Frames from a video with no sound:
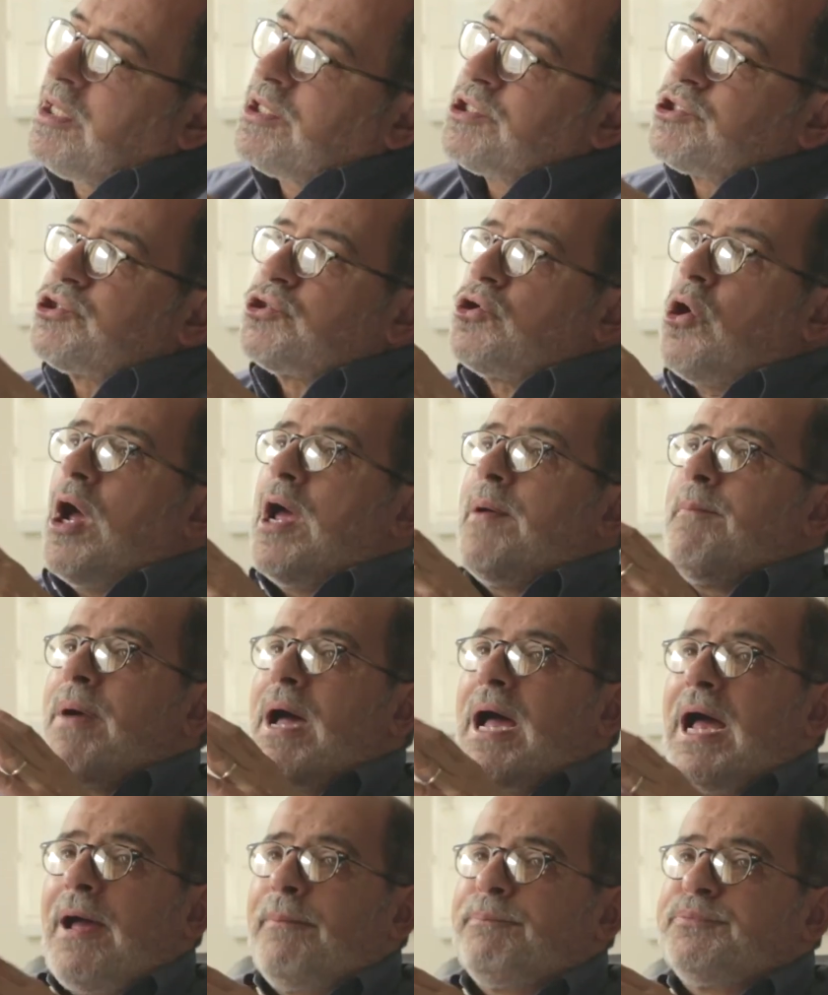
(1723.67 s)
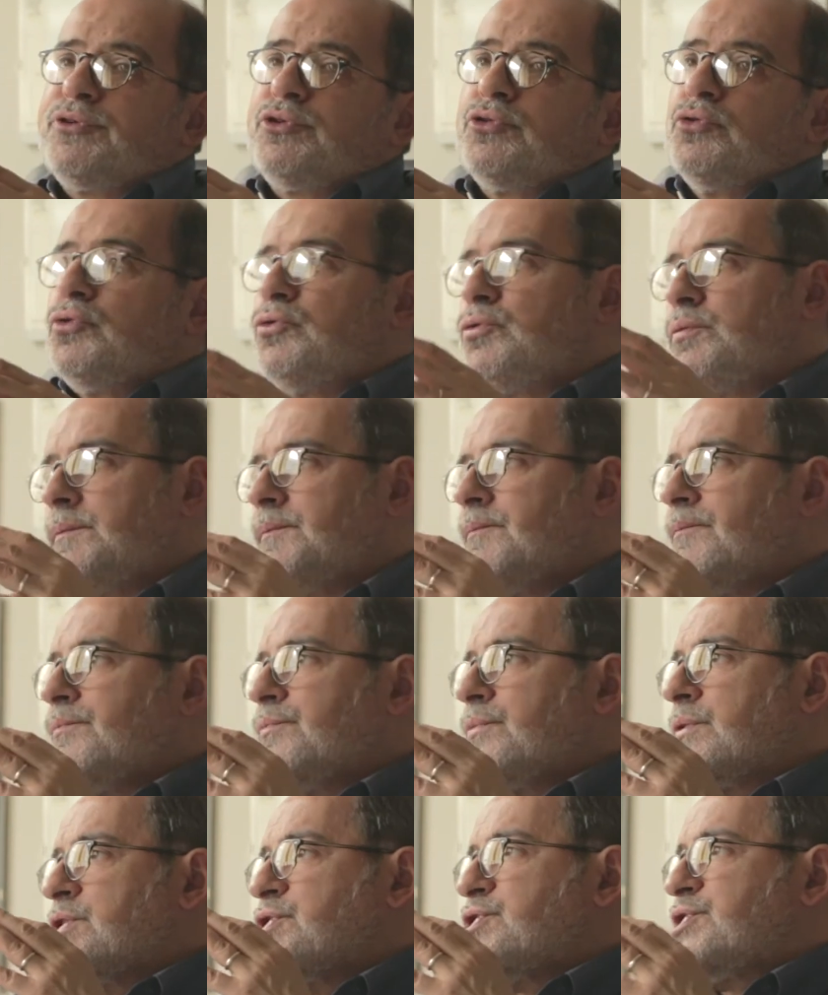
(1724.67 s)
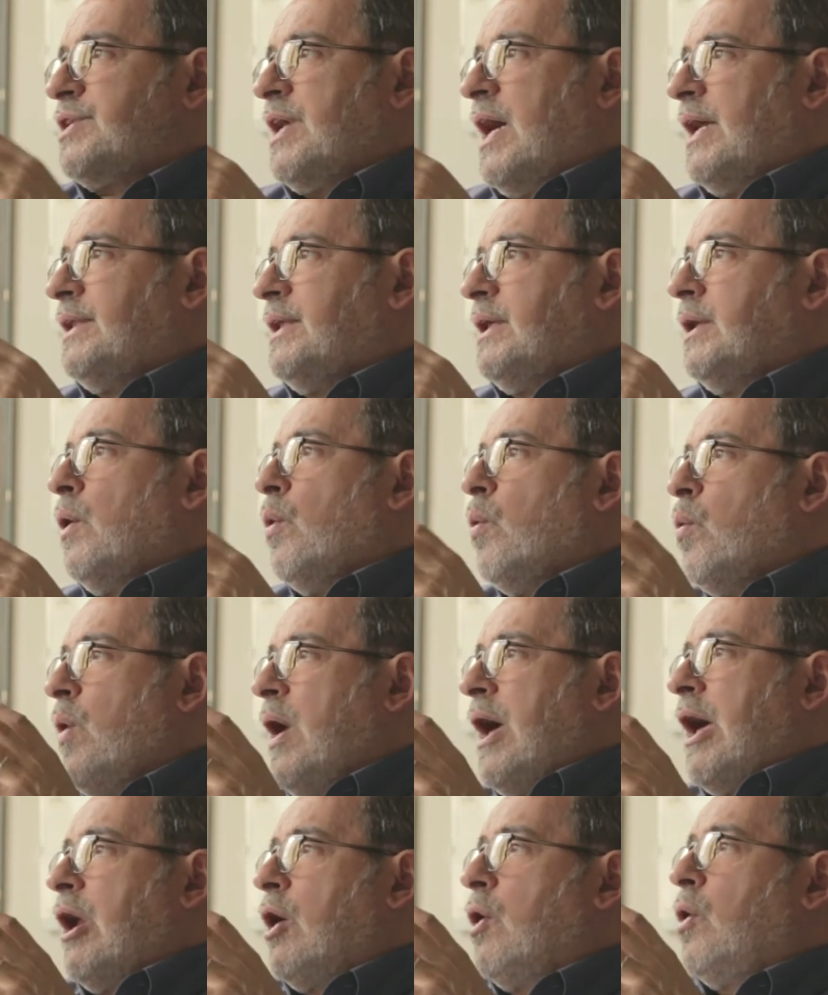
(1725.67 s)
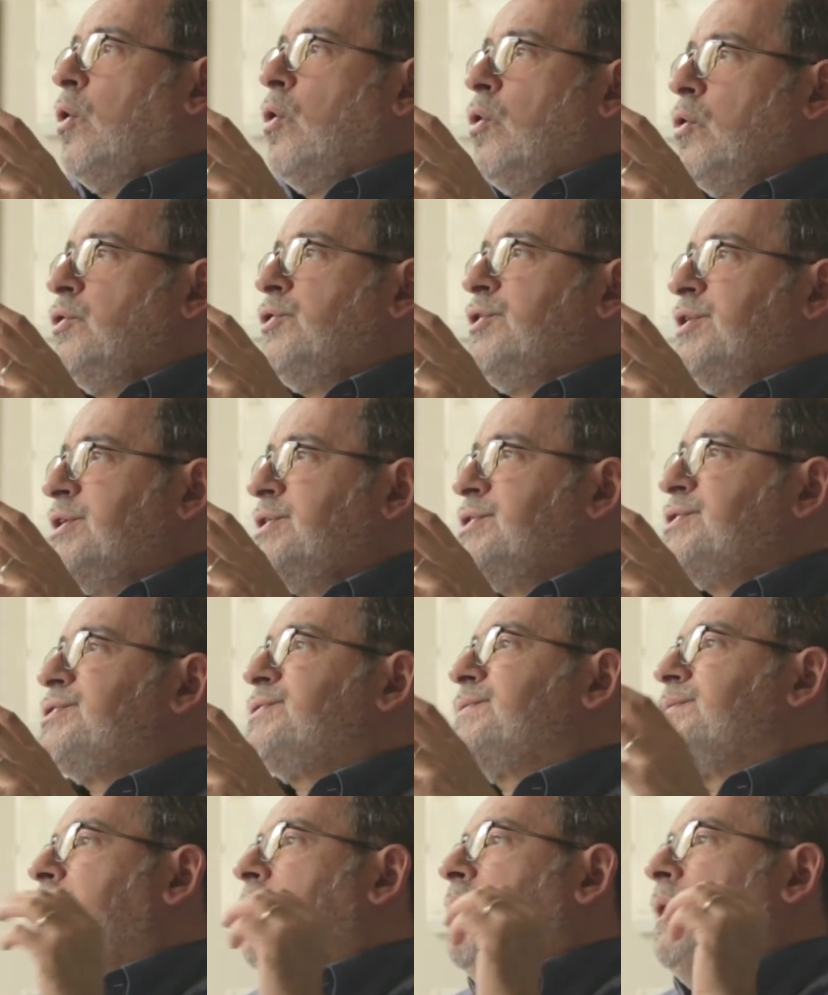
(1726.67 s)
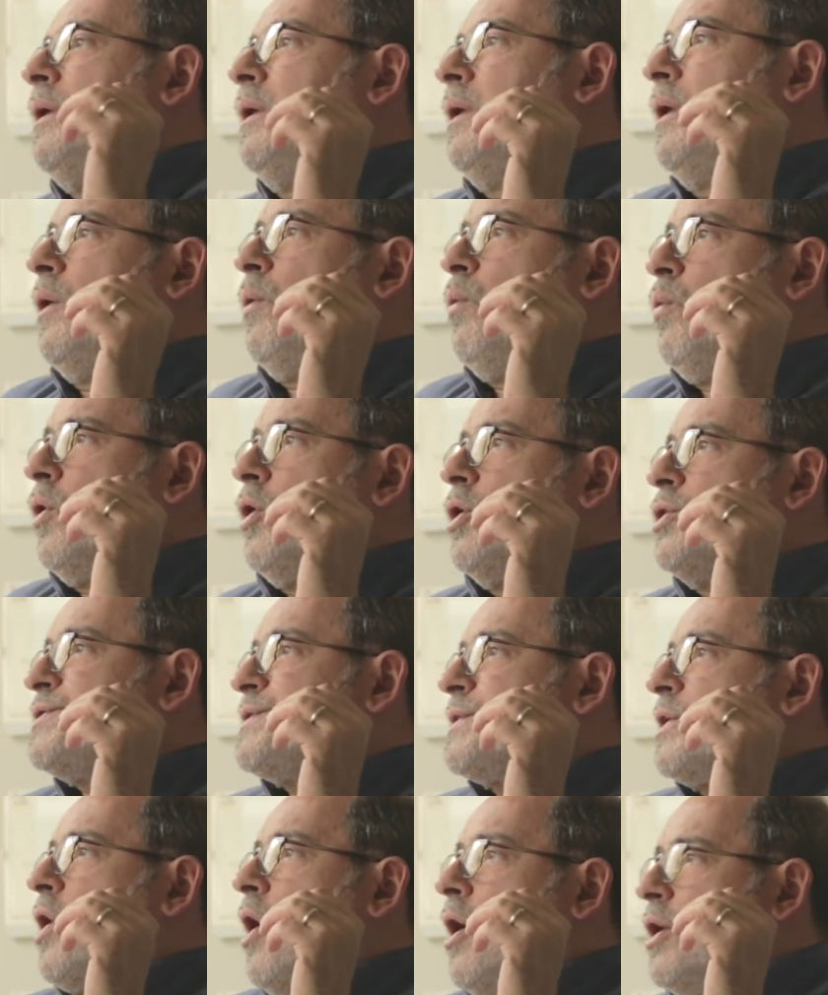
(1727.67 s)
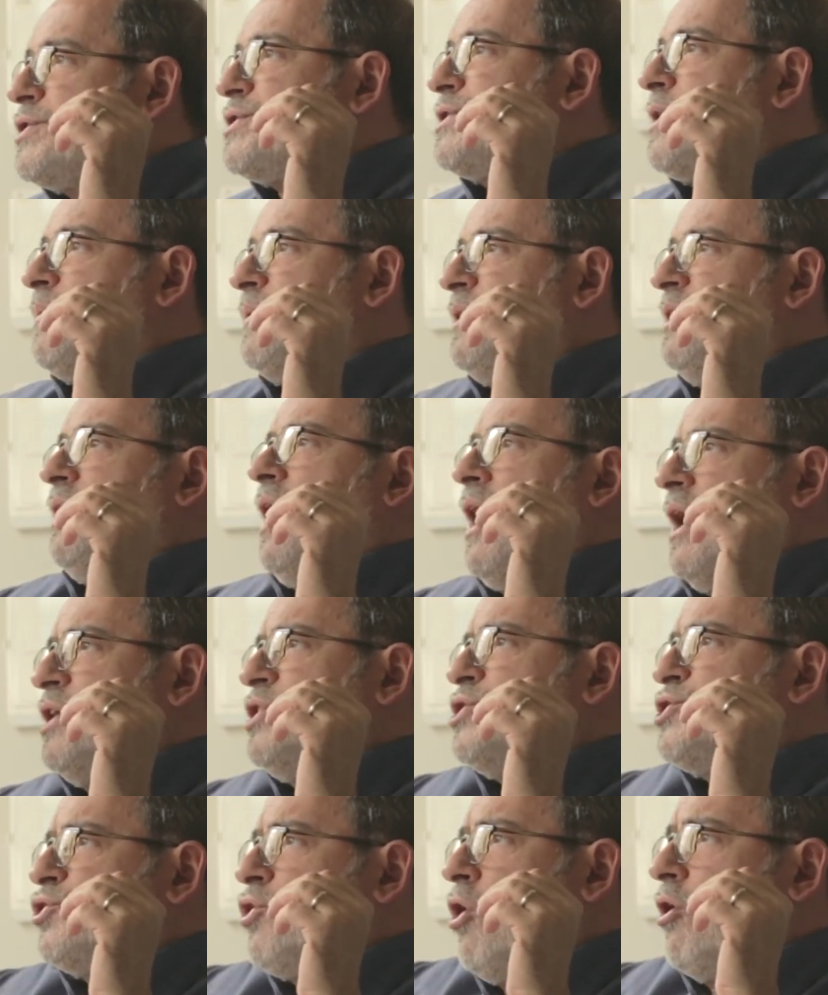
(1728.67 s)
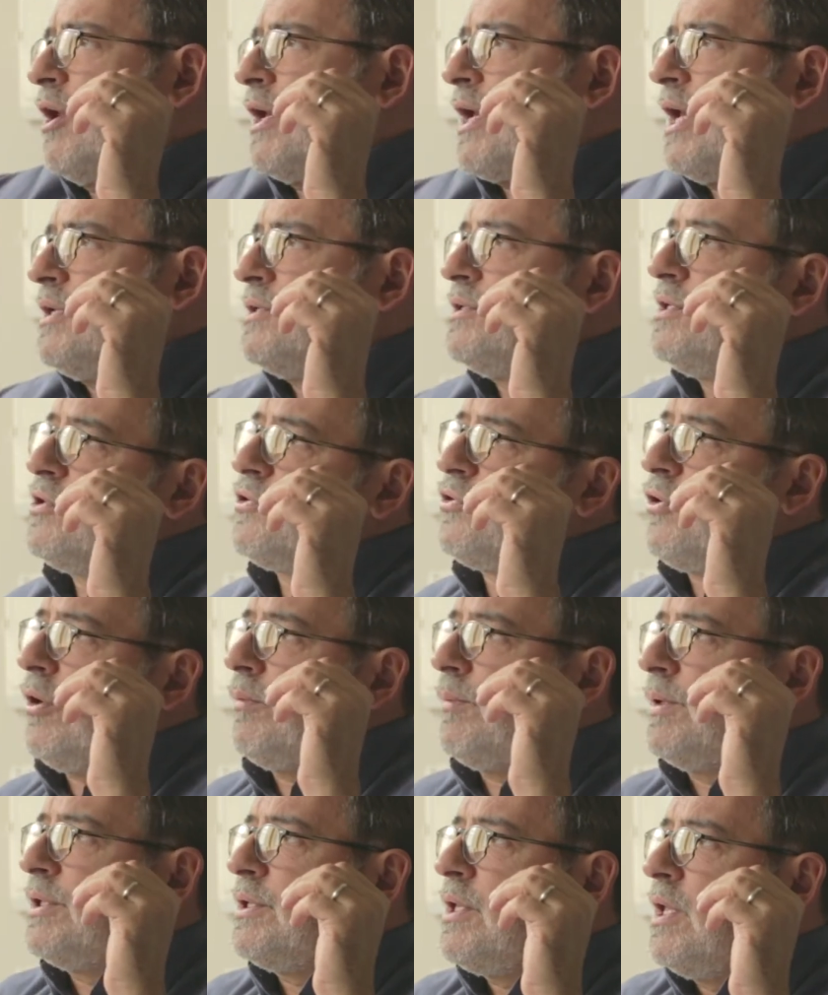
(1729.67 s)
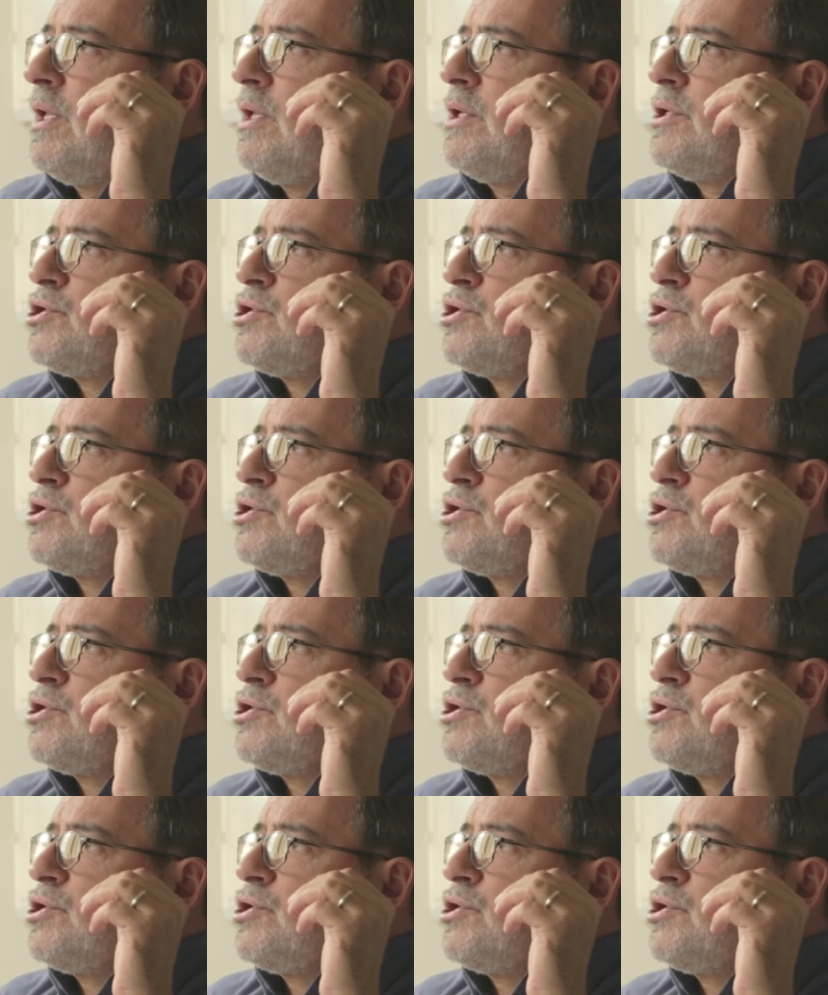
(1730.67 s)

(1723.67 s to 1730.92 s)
So I'm up to study where all these words, concepts that are historically determined.